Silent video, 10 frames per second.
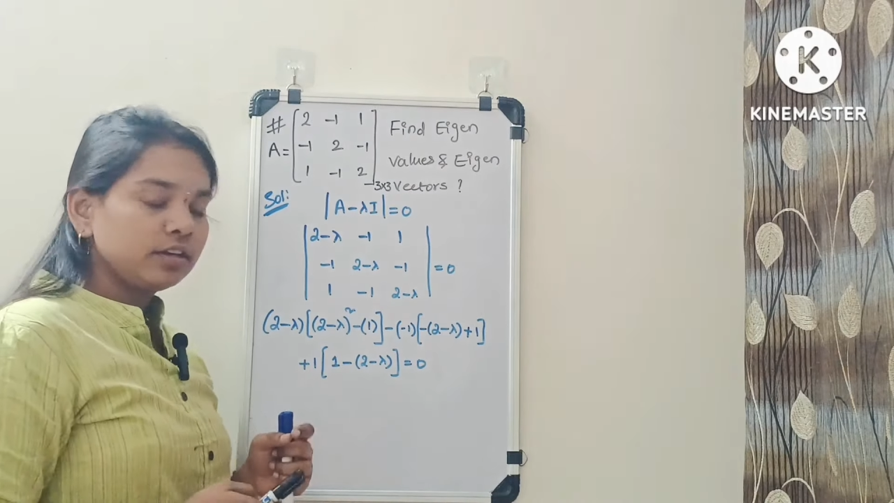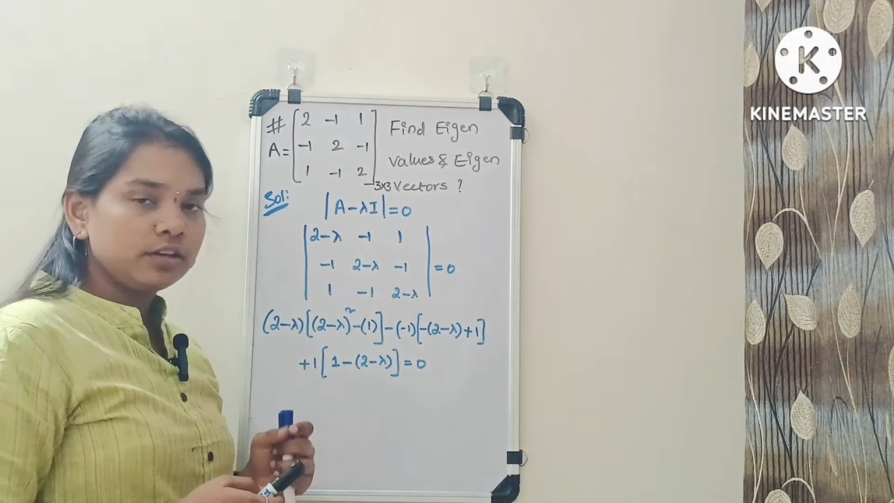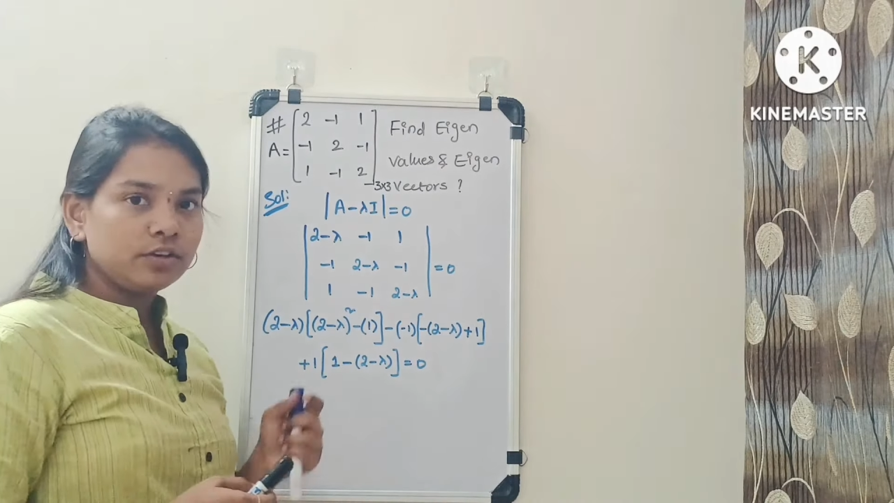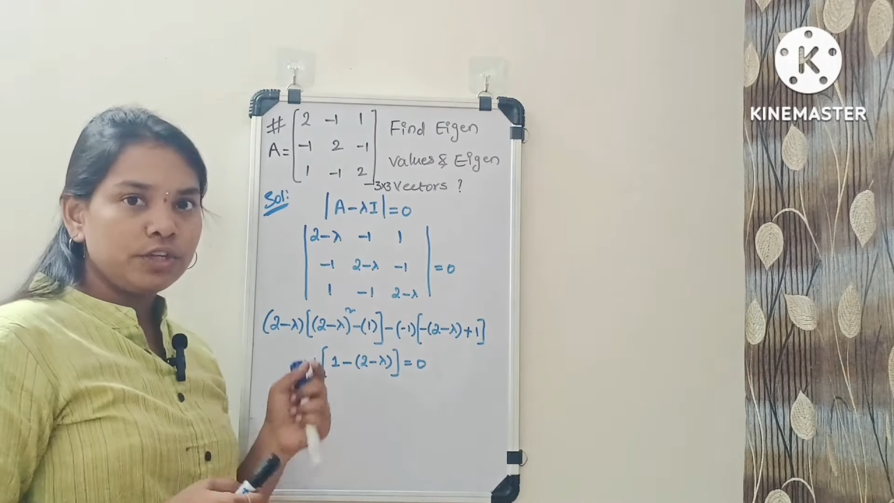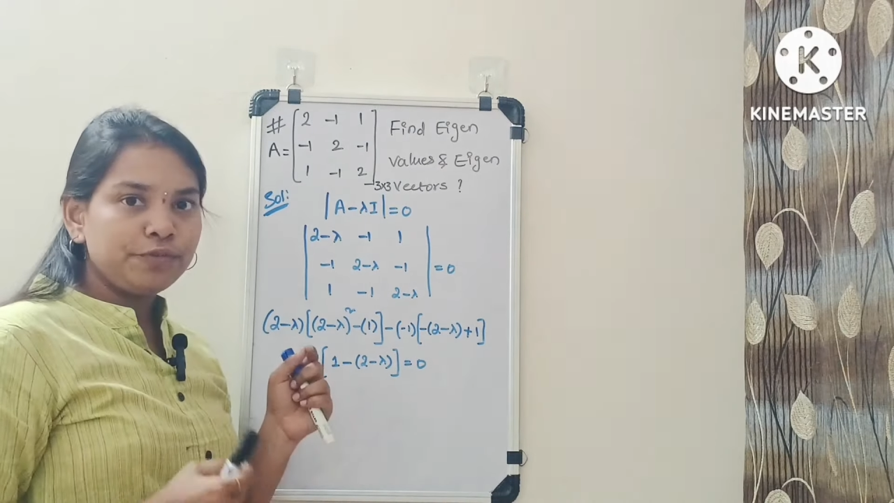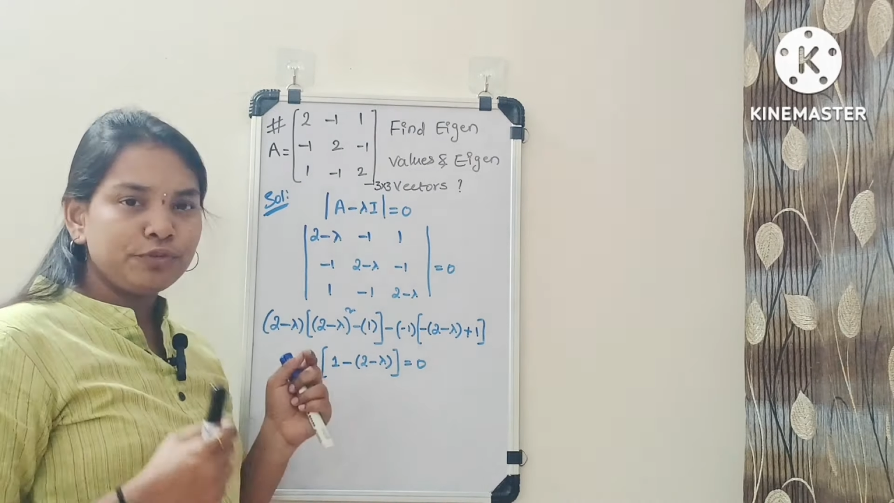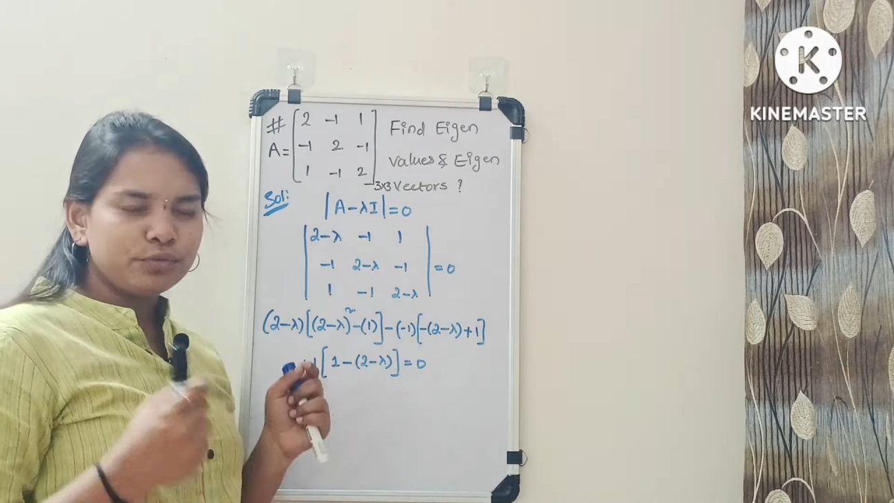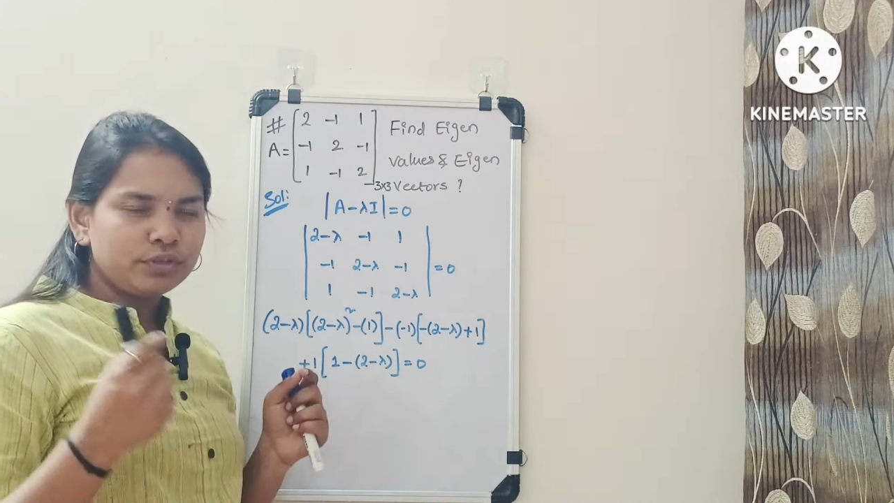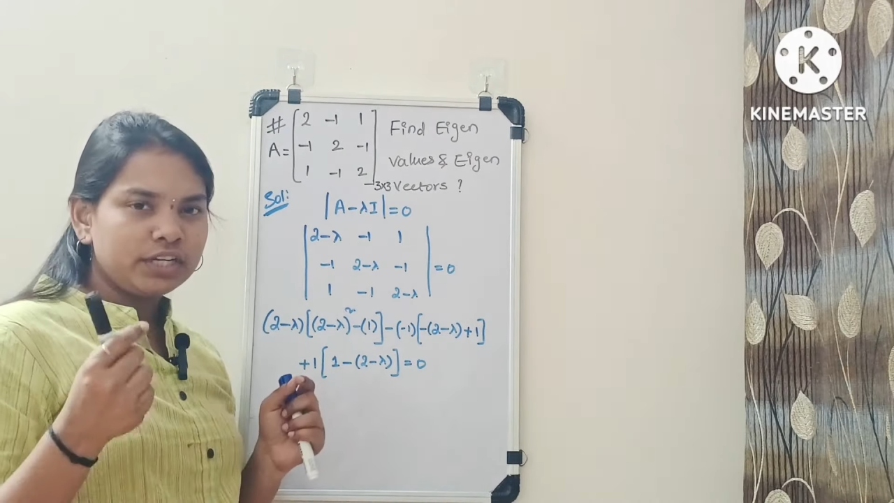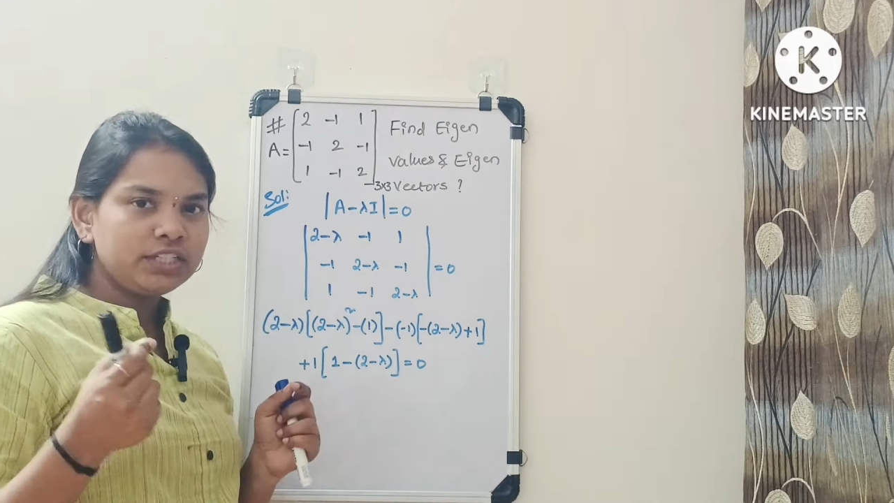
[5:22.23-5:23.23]
If
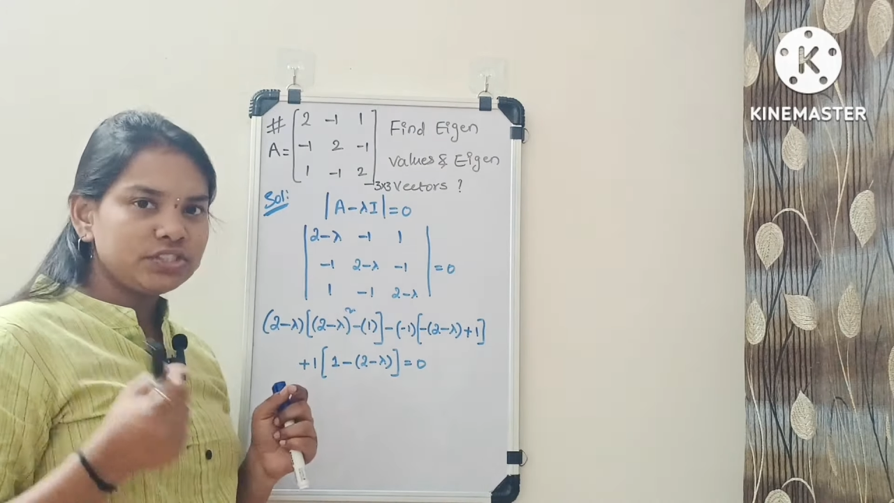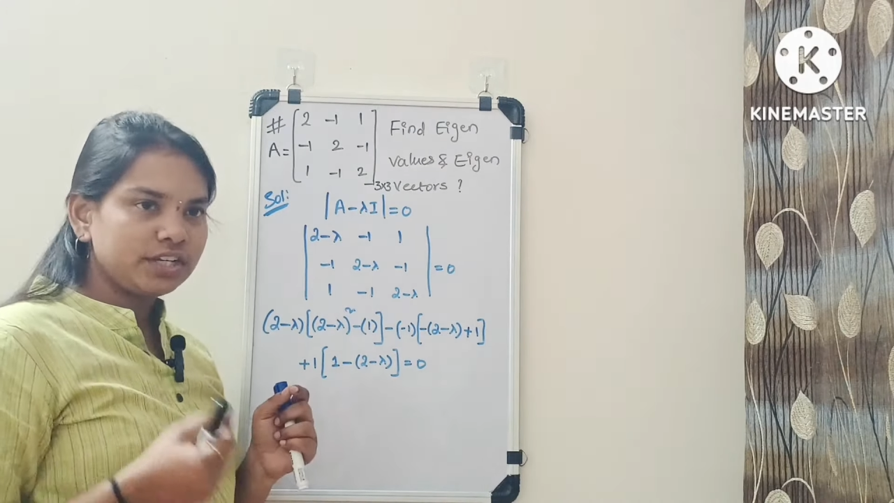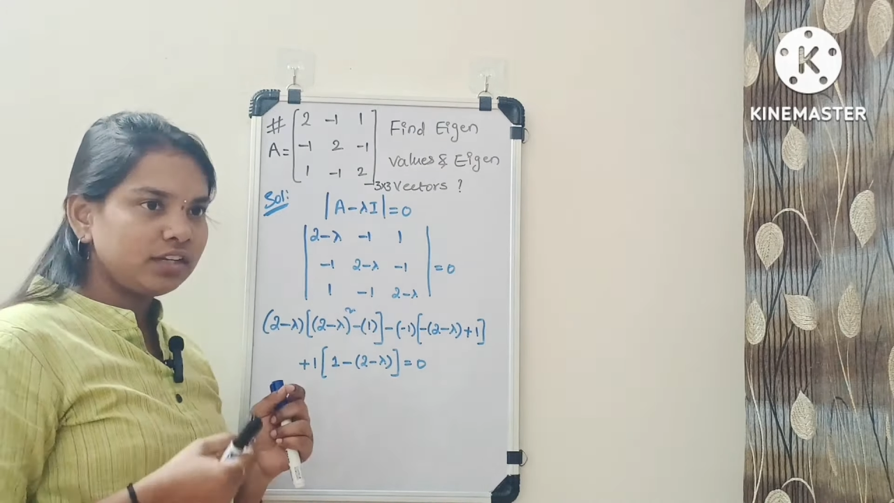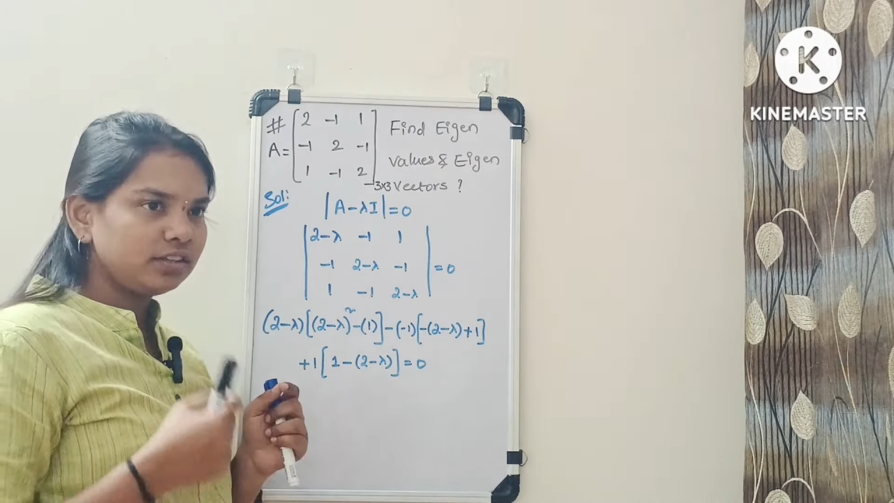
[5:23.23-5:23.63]
you recheck,